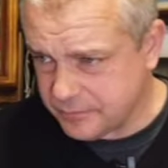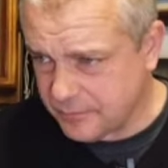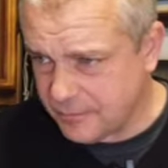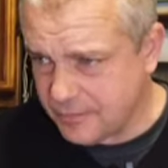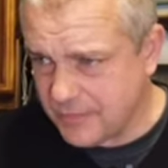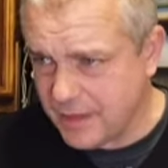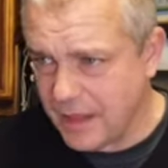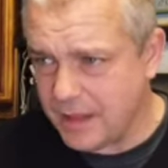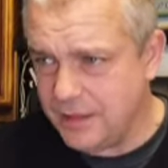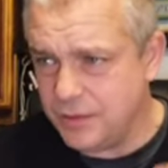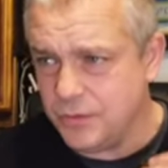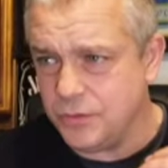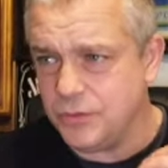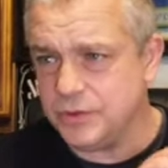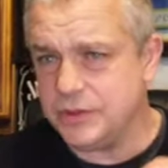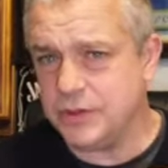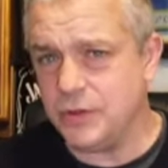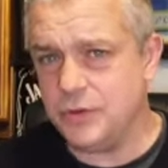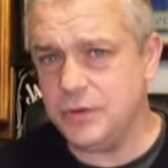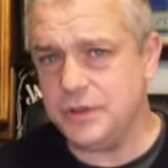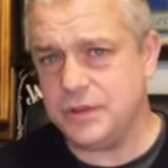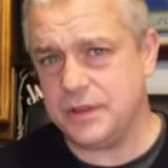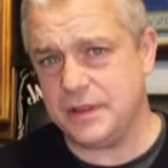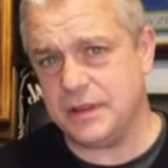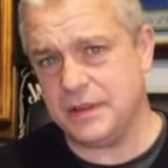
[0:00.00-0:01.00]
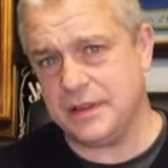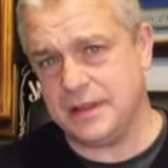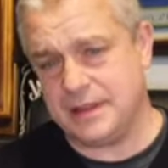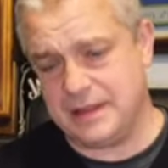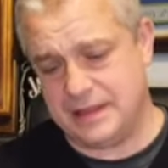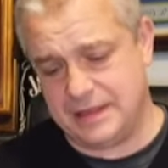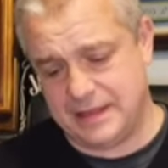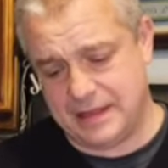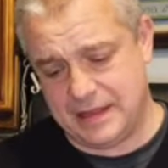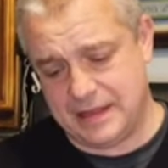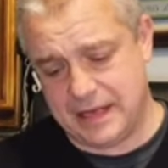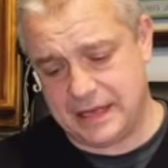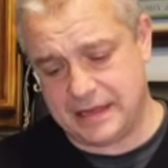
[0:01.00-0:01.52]
Although I do
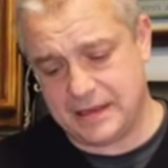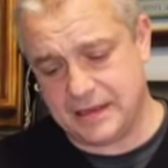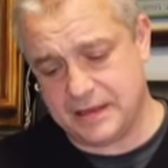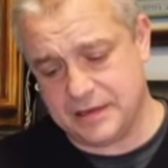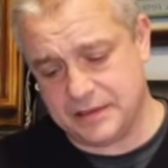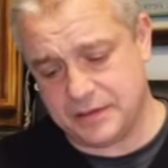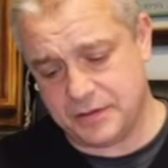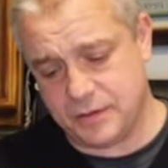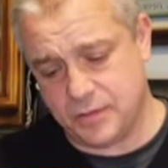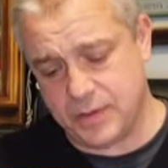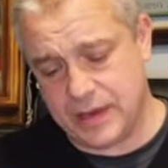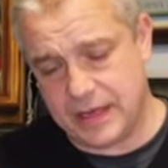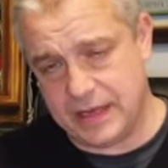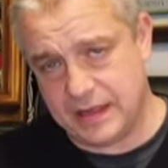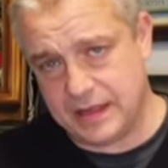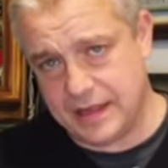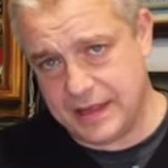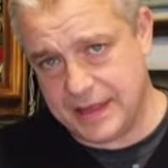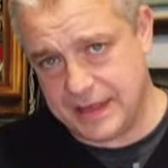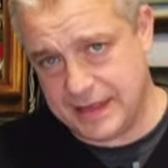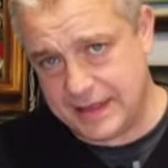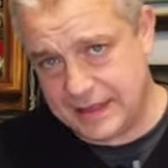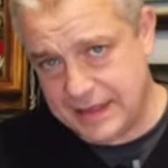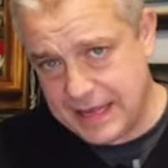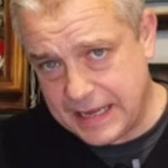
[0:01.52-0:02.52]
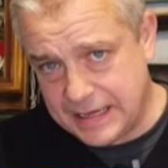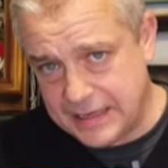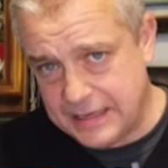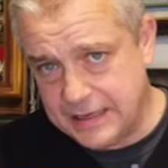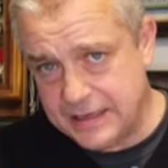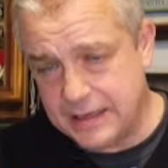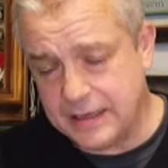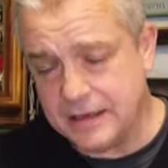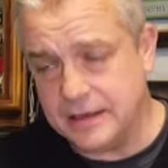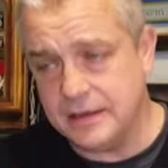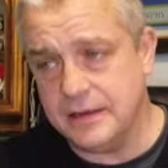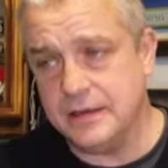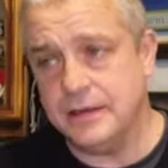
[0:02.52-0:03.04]
think it is quite thin,
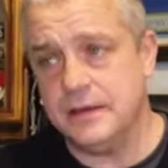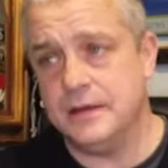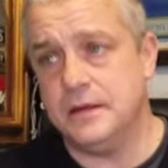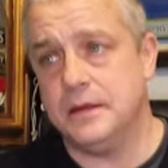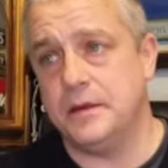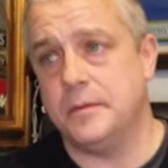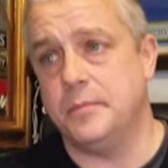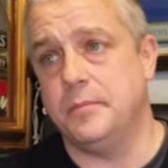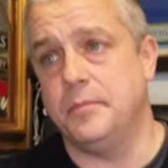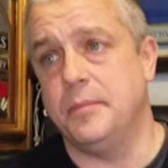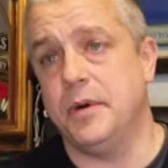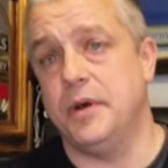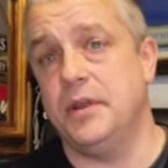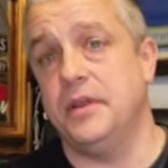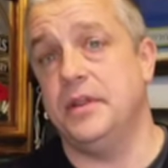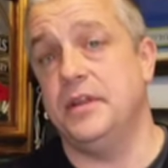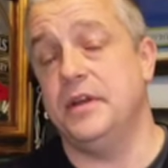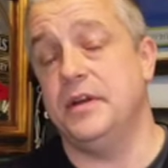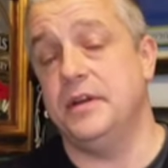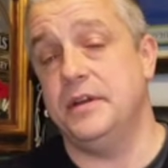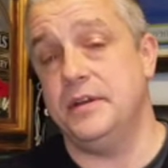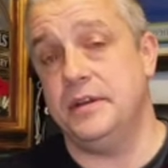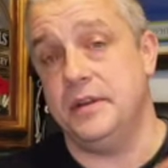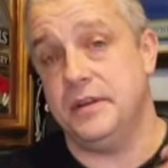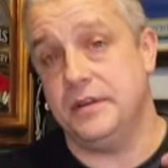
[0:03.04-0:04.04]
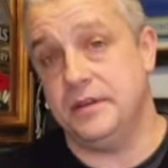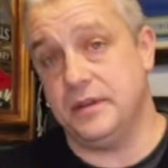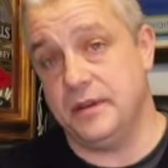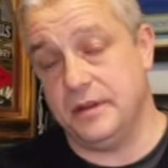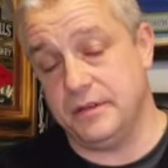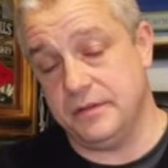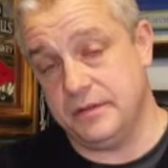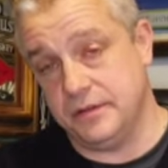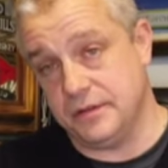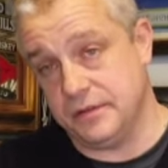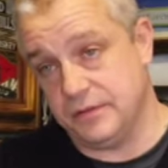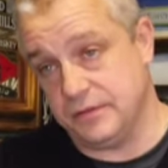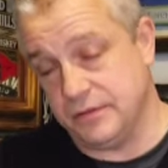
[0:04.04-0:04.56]
but
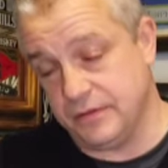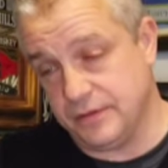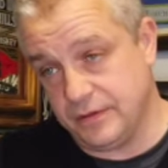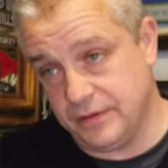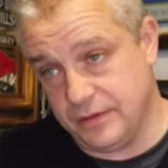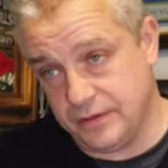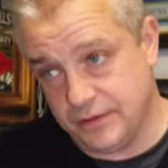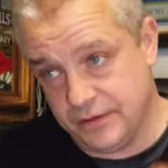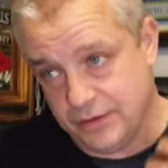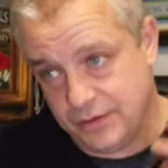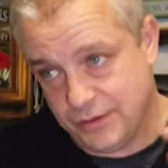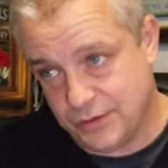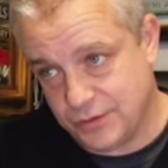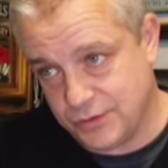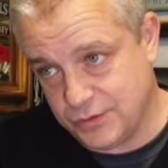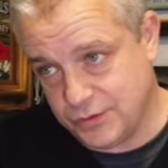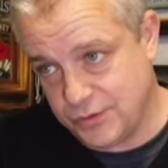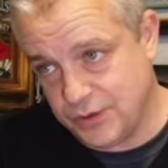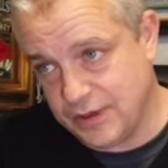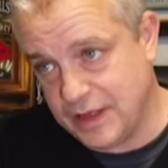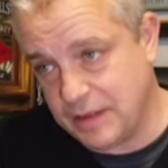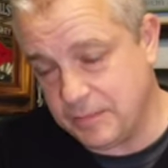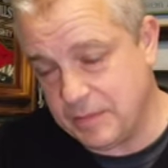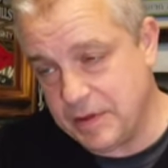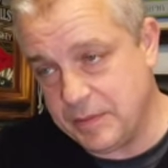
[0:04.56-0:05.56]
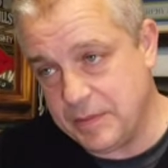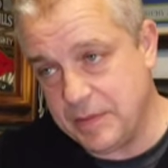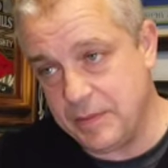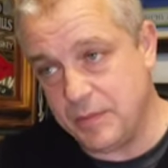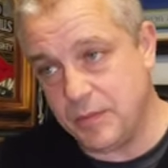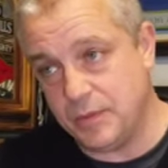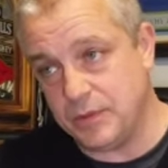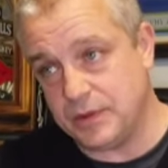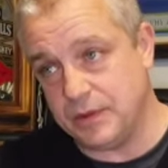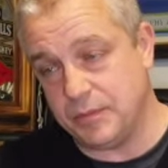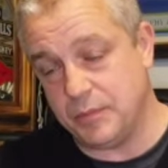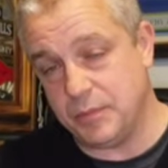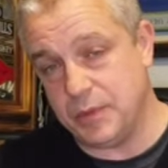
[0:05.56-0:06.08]
so that maybe would
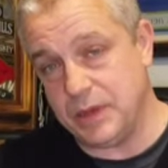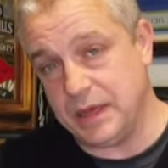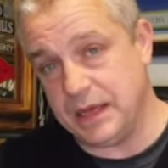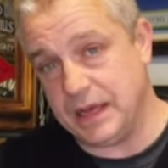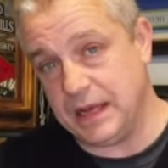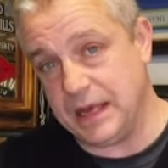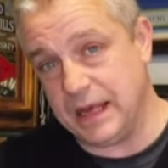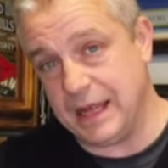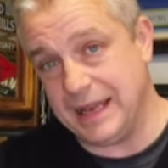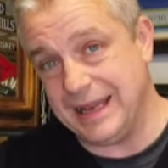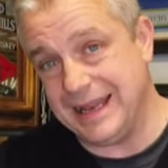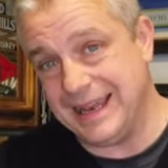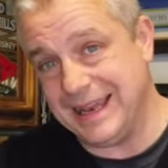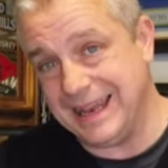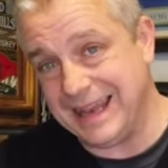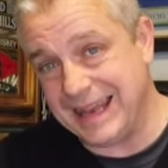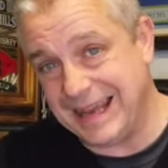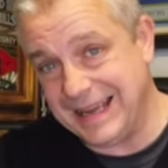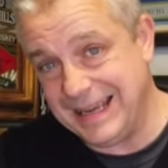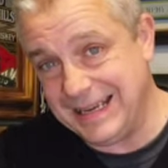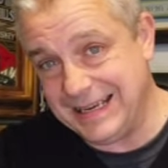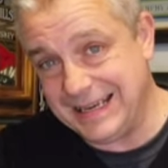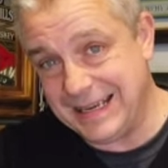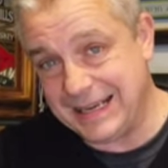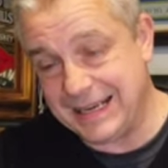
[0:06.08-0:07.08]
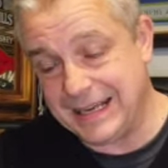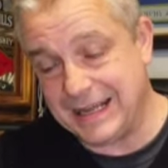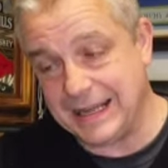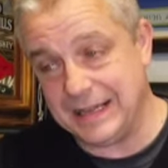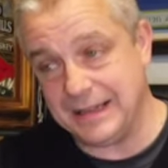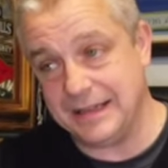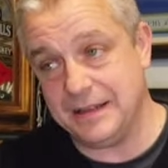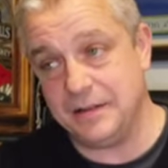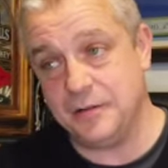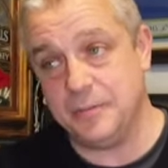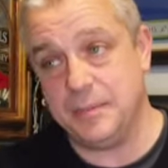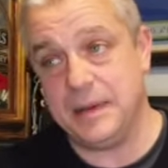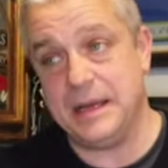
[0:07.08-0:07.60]
be enlightening it a
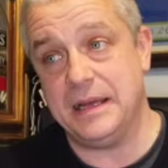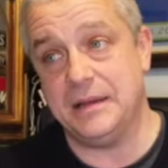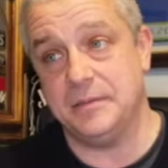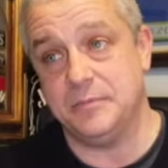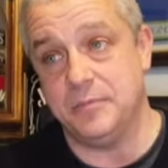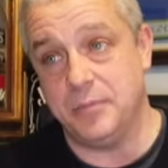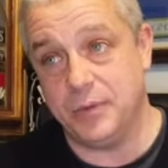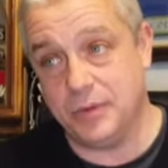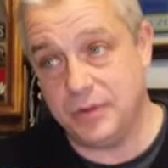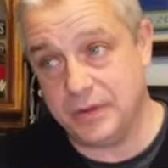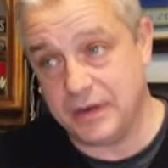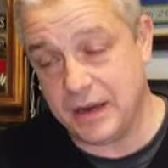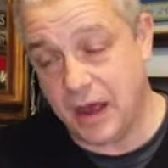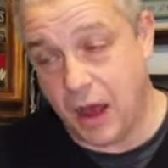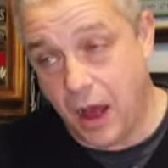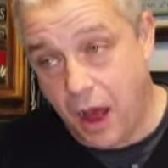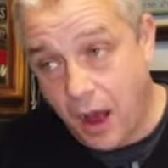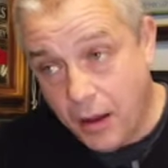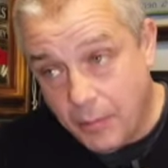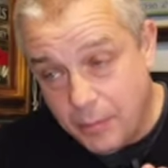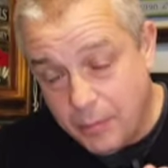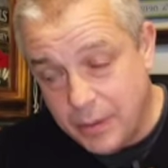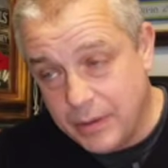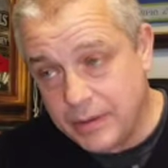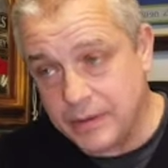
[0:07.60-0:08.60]
little bit and pulling it up.